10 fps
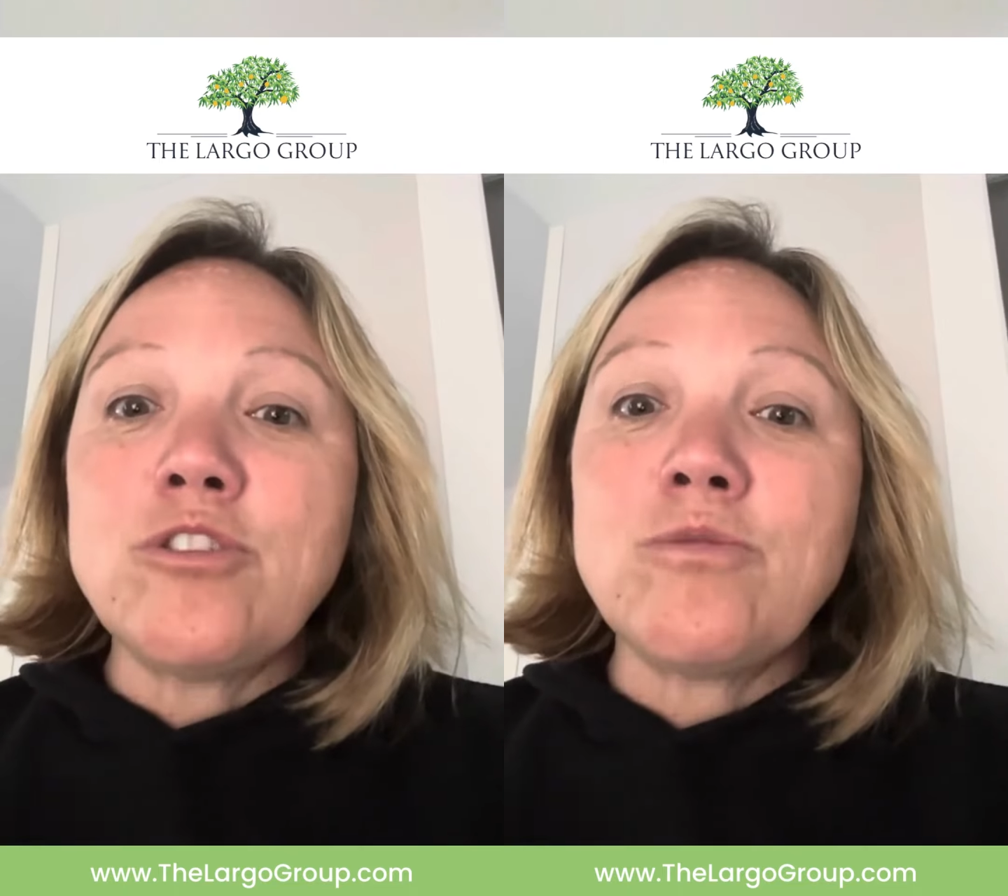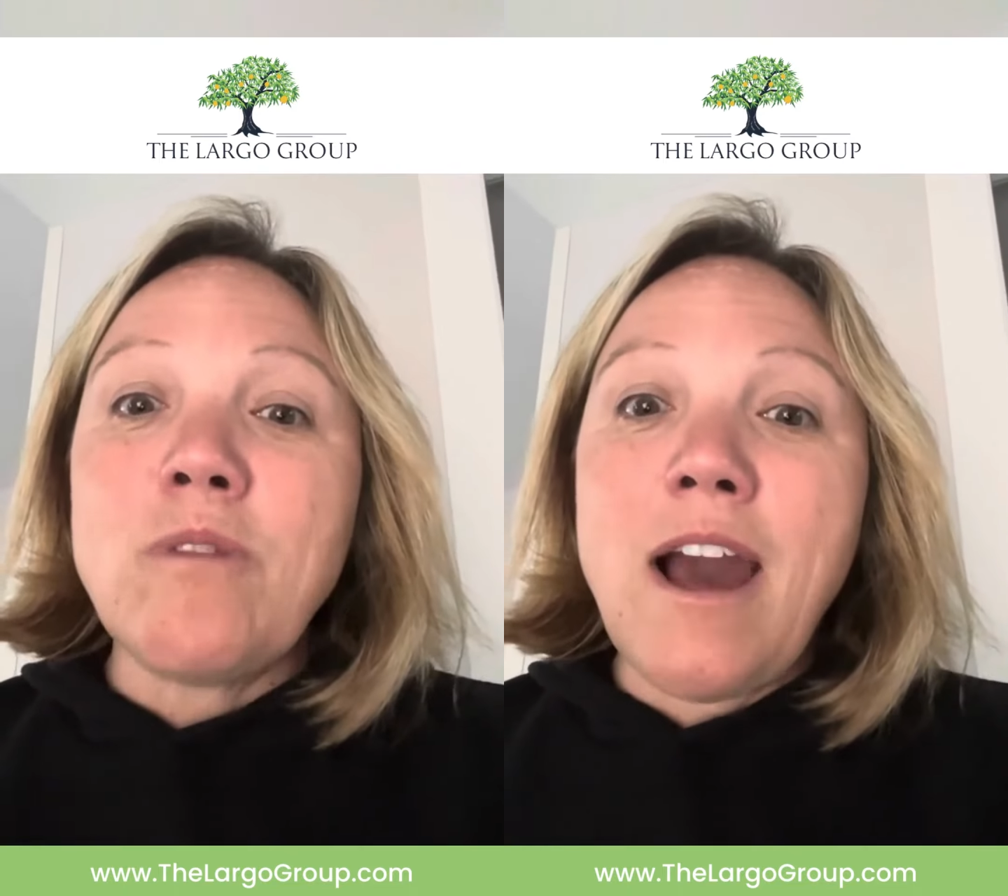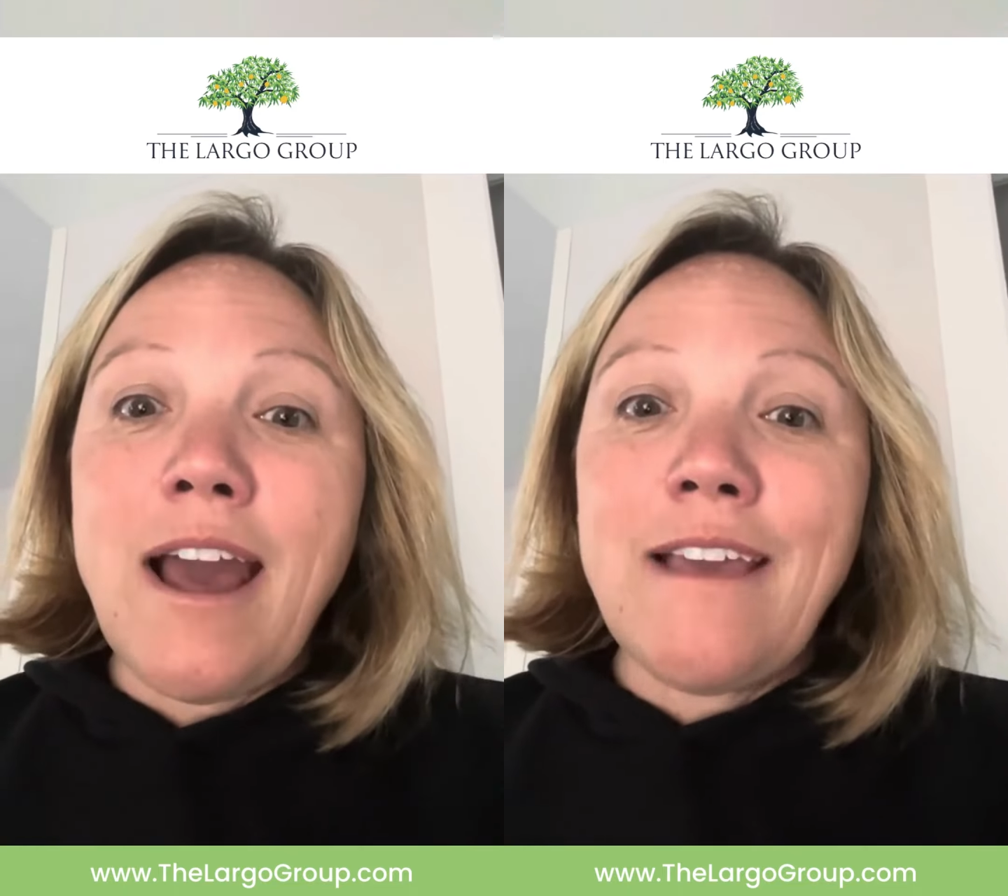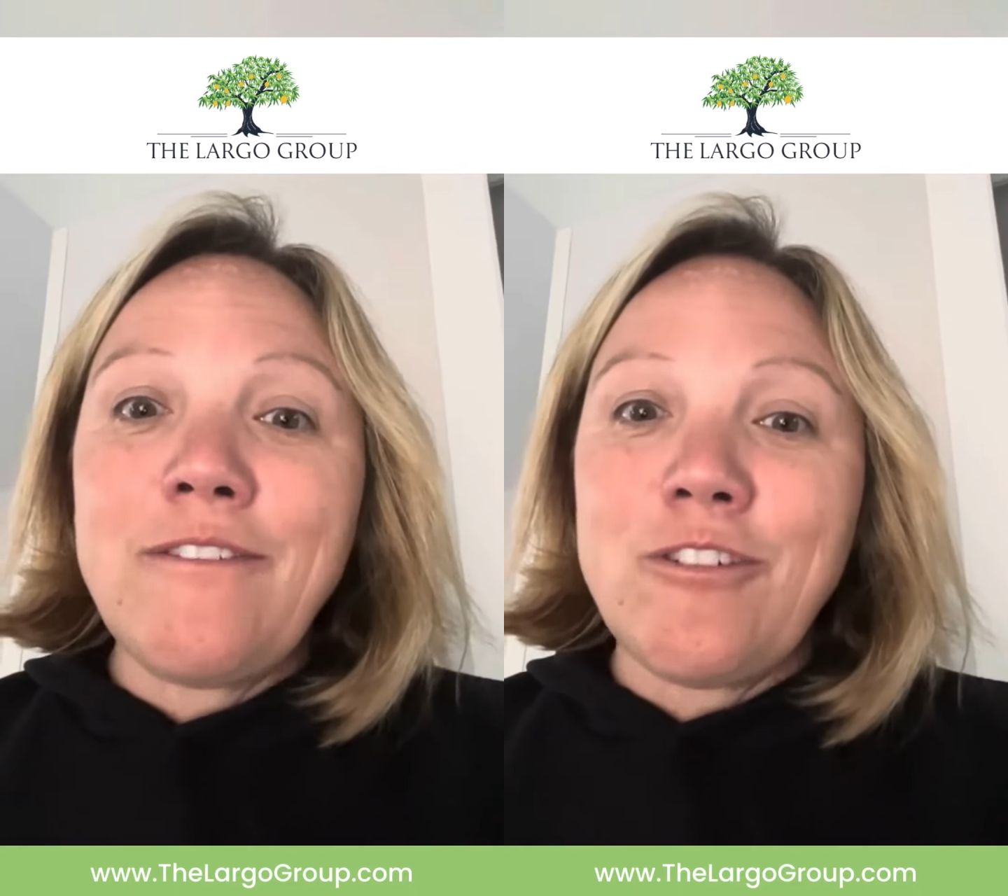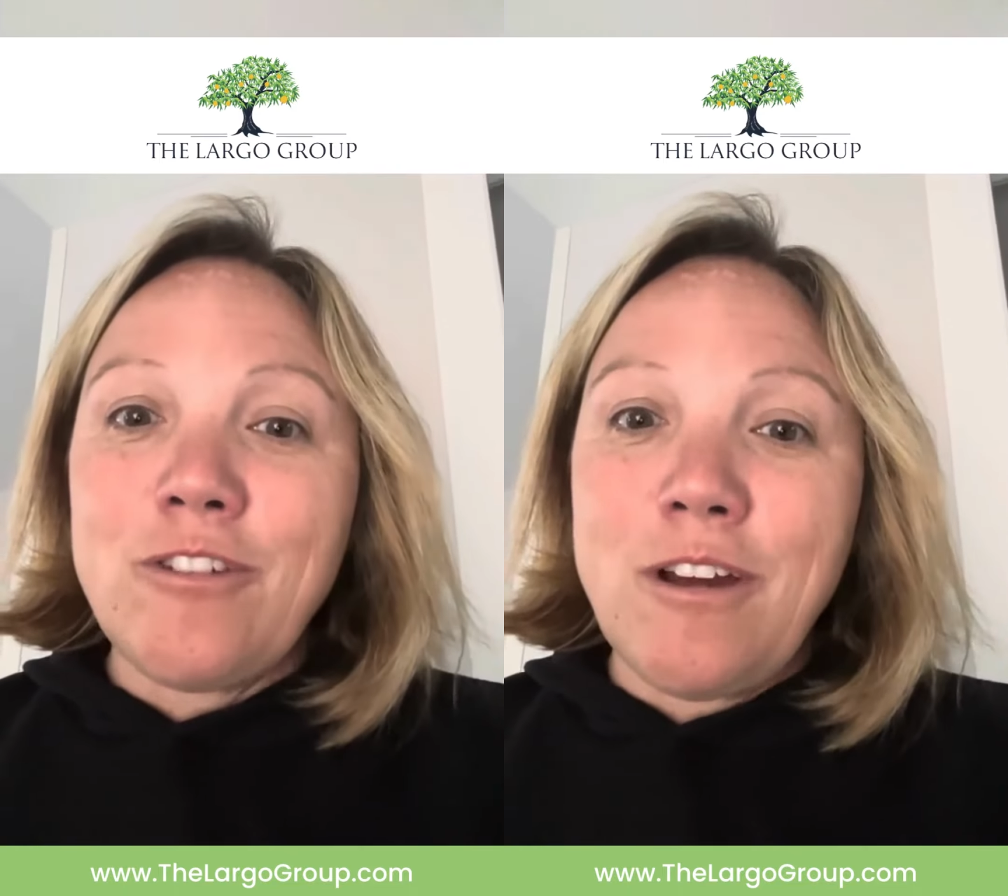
drive your